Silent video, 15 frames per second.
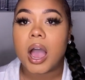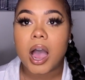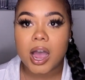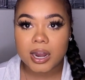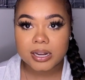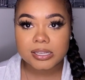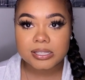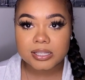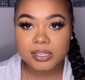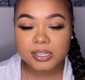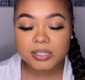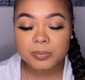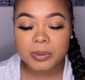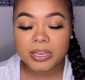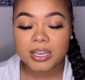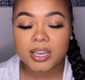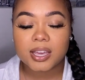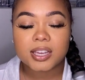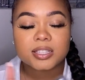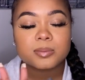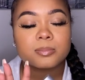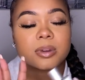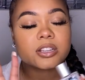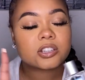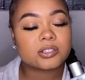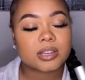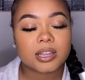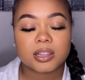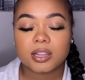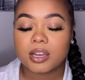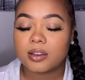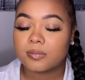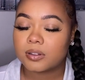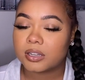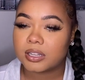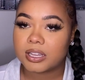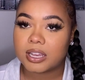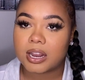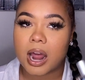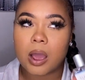honestly speaking, as much as I love clean,